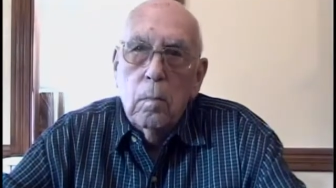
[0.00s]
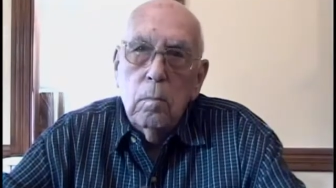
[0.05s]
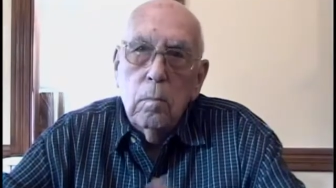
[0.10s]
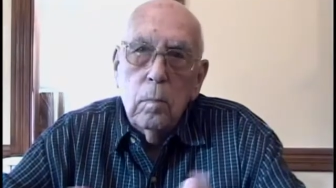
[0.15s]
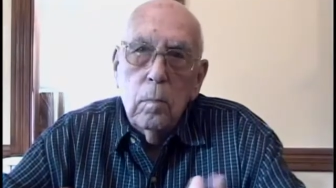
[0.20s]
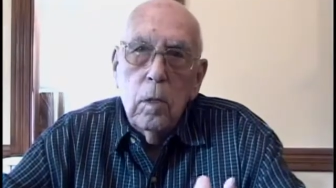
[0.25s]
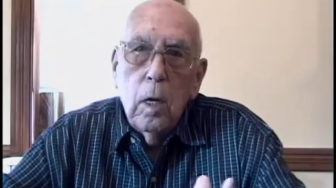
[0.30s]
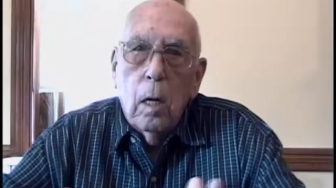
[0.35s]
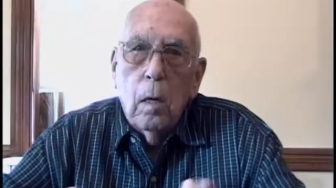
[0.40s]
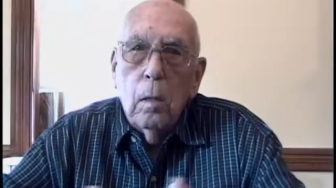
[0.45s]

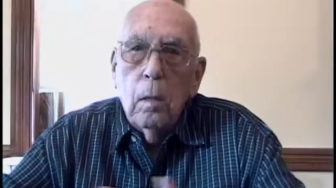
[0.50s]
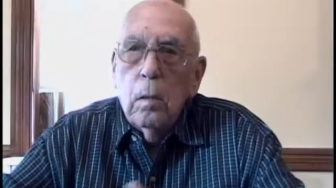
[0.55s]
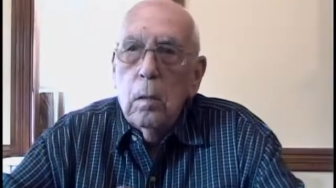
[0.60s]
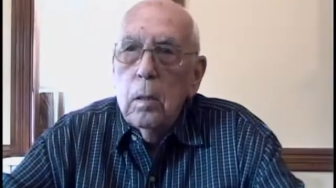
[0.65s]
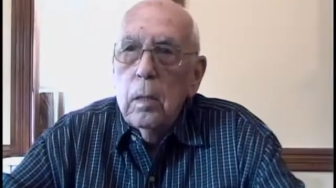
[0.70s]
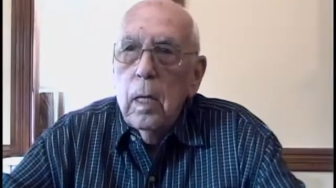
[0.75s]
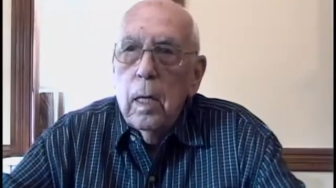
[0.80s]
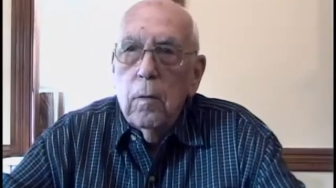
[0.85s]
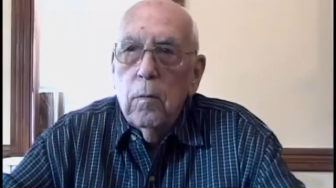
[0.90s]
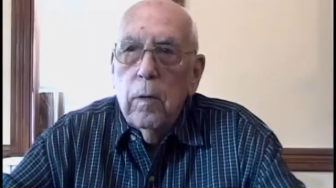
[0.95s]
No,
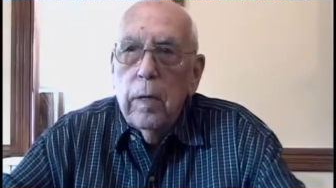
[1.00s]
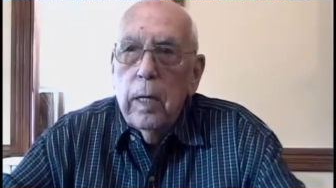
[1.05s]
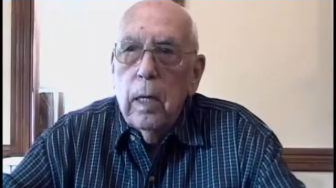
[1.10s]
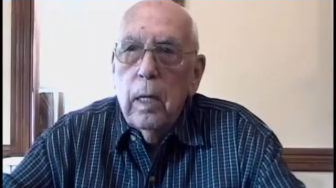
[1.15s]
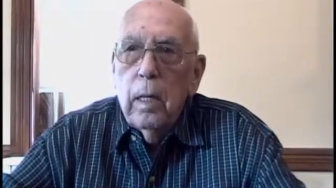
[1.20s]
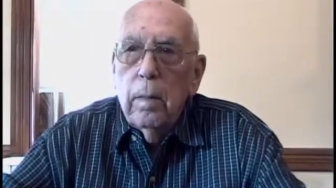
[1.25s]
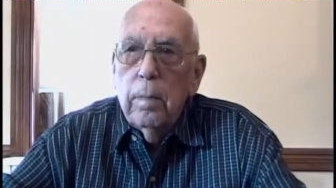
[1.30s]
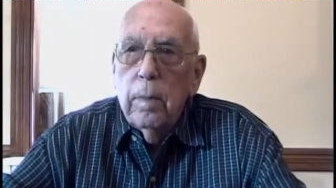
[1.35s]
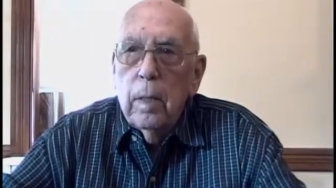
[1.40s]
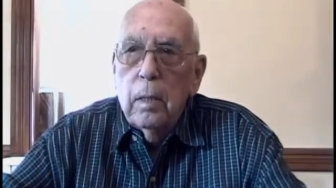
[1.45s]
not
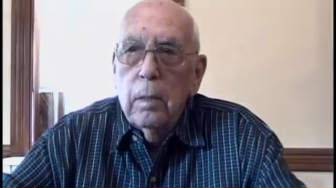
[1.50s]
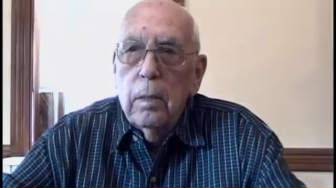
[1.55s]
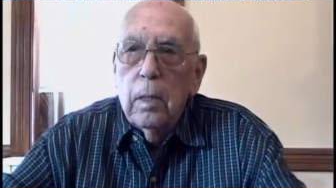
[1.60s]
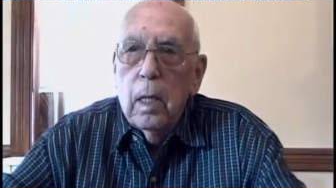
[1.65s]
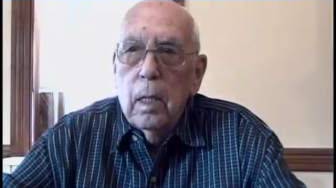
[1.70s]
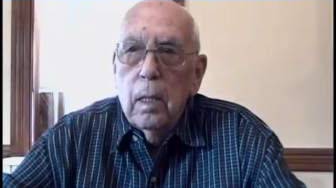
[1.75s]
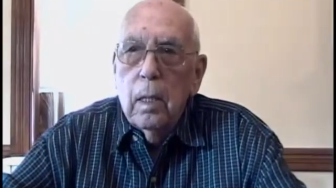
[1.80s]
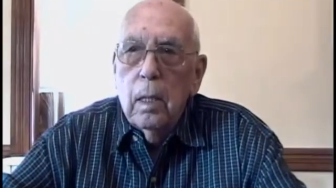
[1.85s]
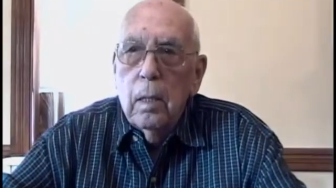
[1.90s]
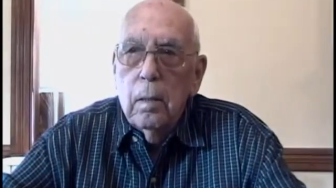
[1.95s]
really, but
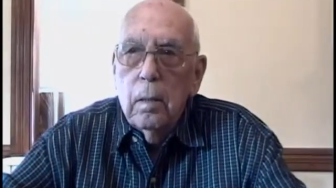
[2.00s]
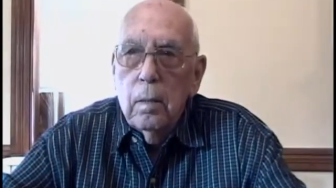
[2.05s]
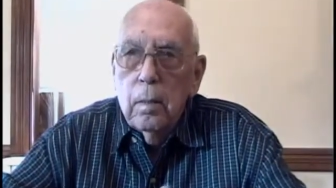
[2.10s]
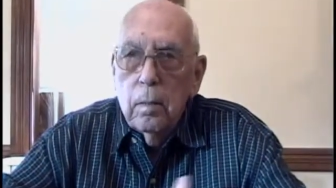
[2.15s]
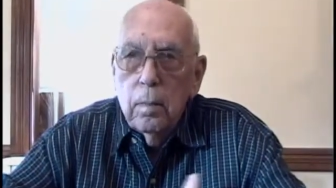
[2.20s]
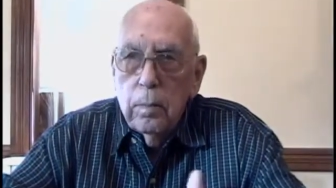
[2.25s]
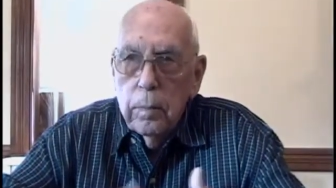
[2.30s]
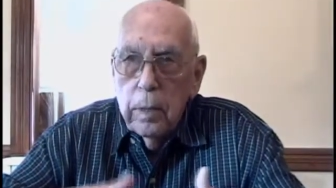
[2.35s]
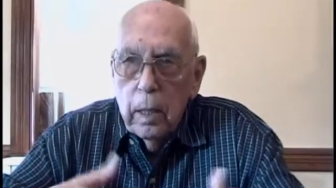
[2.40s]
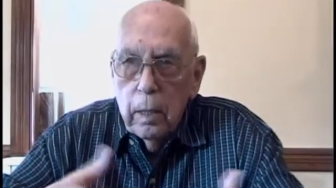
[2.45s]

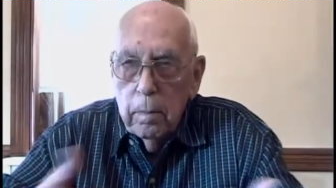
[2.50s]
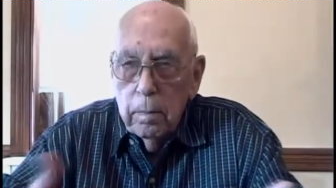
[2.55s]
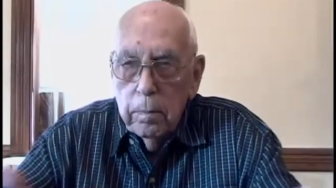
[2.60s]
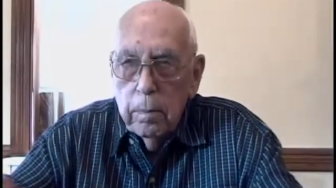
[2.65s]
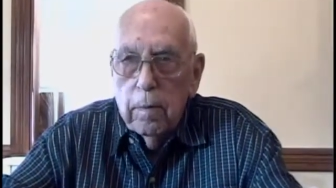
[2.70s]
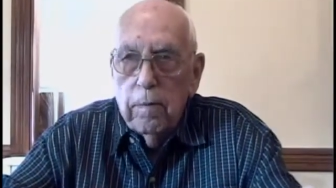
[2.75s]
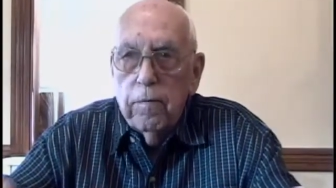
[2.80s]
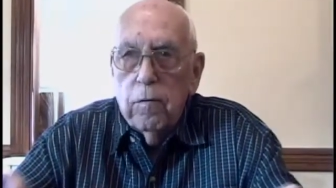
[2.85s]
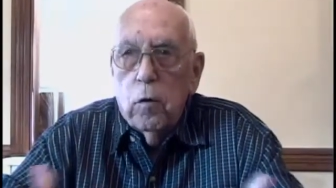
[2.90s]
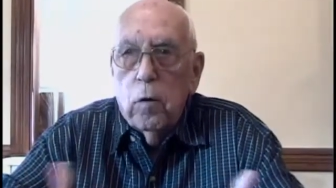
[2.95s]
in
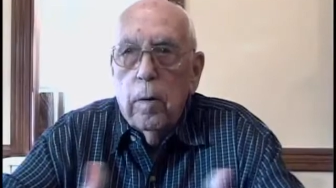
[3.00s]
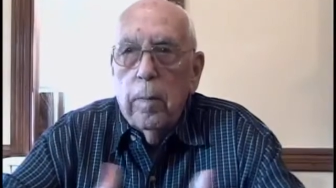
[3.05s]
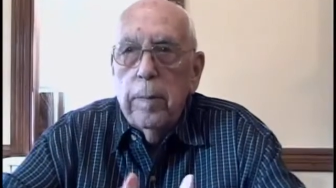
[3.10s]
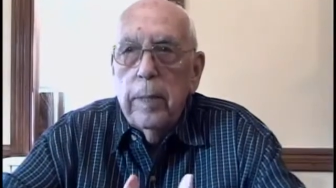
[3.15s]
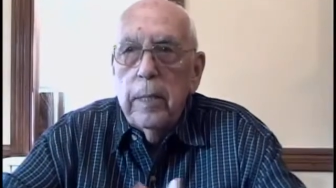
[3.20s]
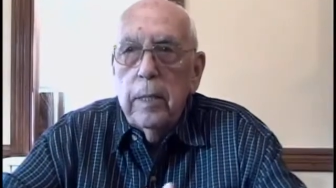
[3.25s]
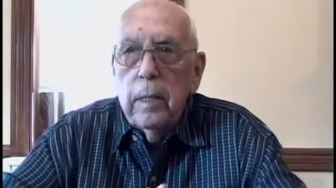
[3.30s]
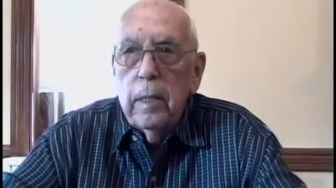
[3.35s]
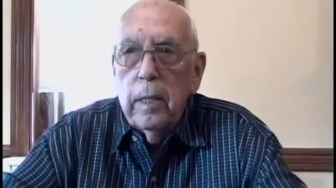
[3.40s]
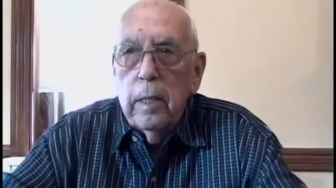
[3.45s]

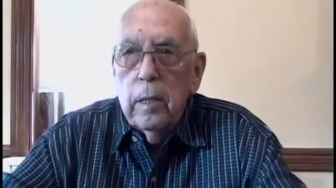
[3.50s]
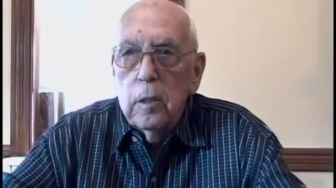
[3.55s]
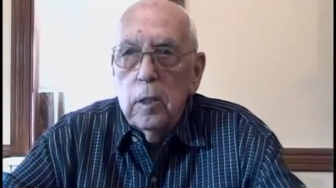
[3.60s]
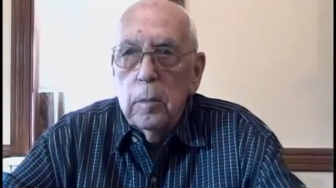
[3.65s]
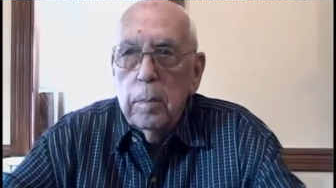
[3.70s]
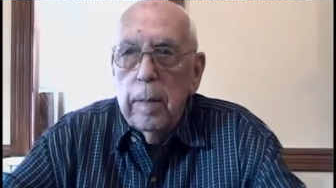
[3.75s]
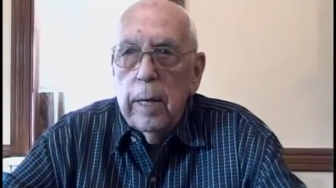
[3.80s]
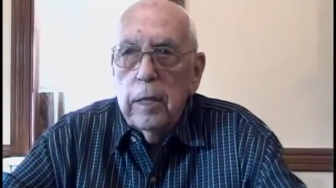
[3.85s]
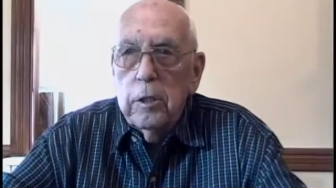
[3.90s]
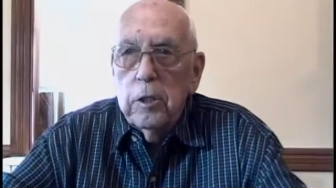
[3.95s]
performing the
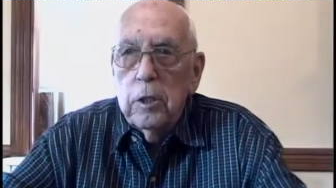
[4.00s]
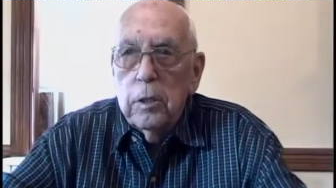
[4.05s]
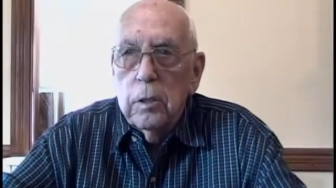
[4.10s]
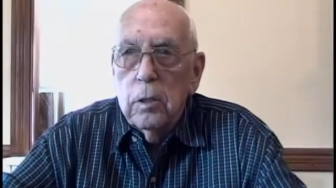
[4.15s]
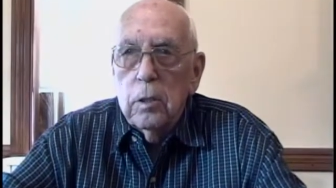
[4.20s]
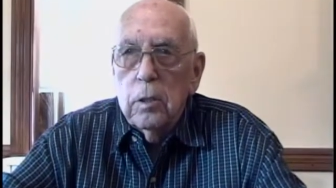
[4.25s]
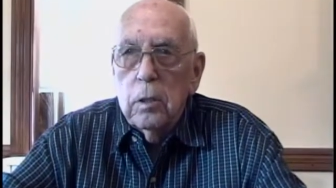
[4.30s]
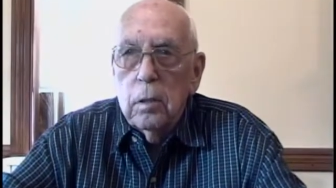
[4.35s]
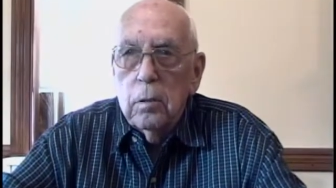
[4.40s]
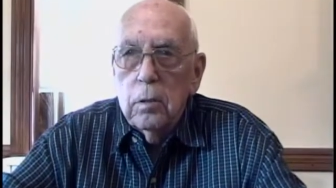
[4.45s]

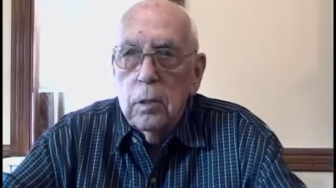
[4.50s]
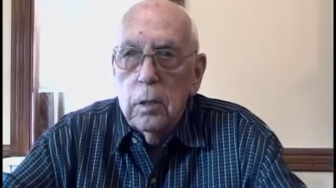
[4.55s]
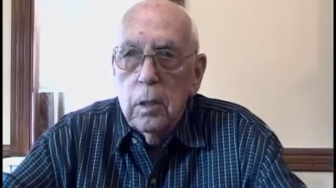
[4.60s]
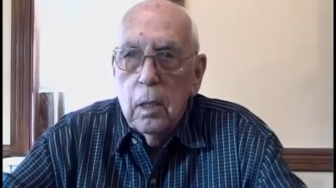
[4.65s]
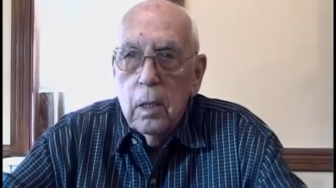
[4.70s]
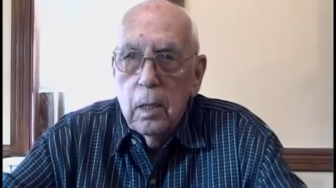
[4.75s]
inspections, there's